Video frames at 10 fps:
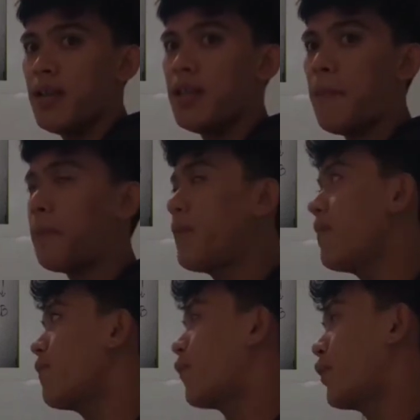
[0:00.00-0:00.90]
the
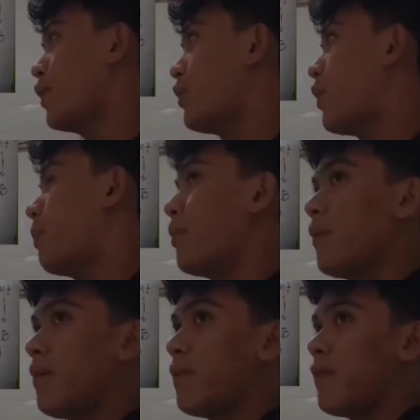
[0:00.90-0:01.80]
perfect fourth to our
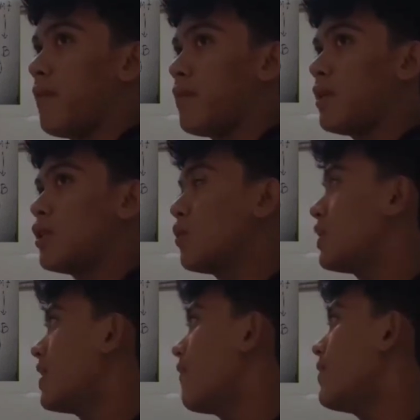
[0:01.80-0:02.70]
perfect fifth. So,
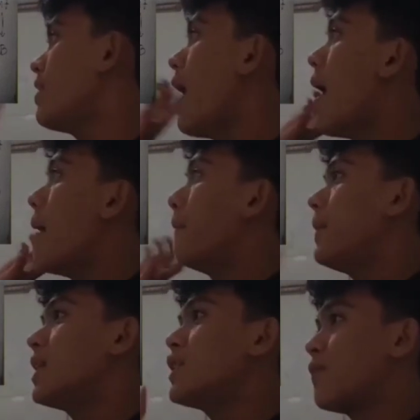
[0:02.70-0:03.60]
7
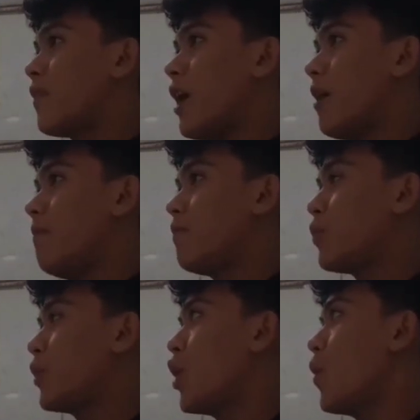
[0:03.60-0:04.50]
plus
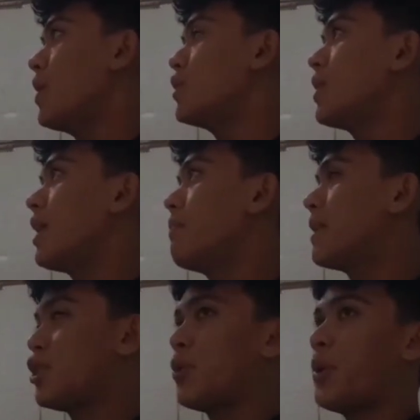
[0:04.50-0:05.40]
5, we're going to get
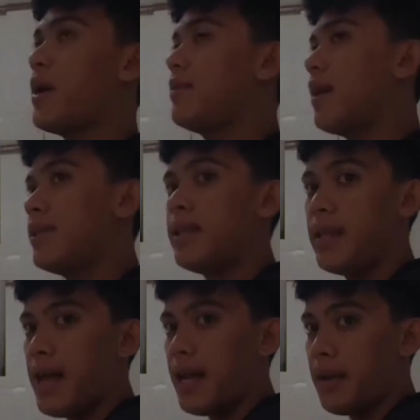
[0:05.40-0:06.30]
back to our
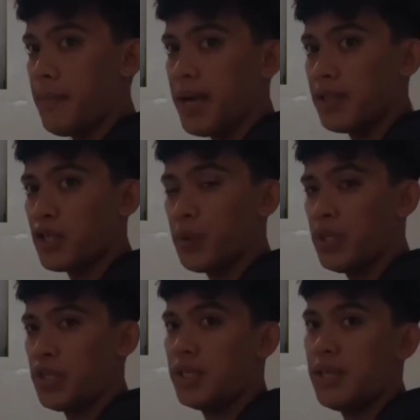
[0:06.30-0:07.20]
identity elements,
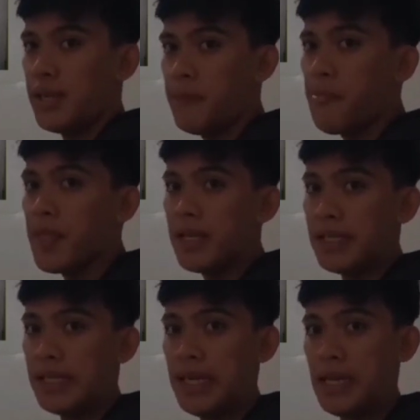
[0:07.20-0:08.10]
which is the
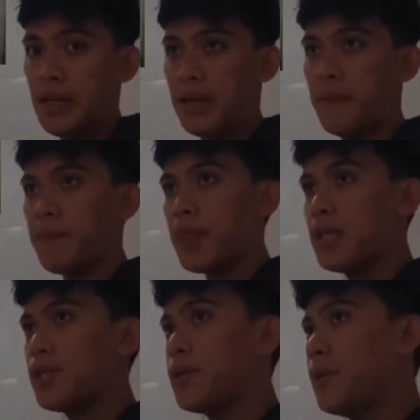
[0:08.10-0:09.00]
C.
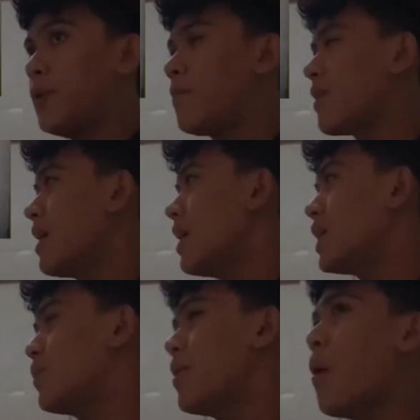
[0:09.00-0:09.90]
So,
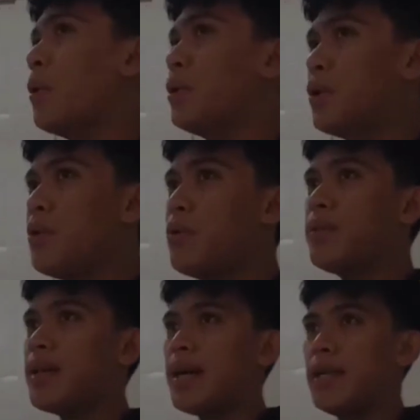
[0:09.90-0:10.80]
as we all
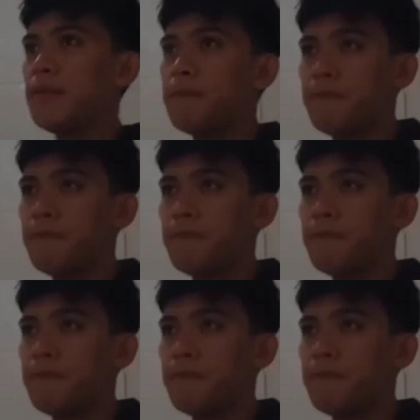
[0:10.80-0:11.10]
know that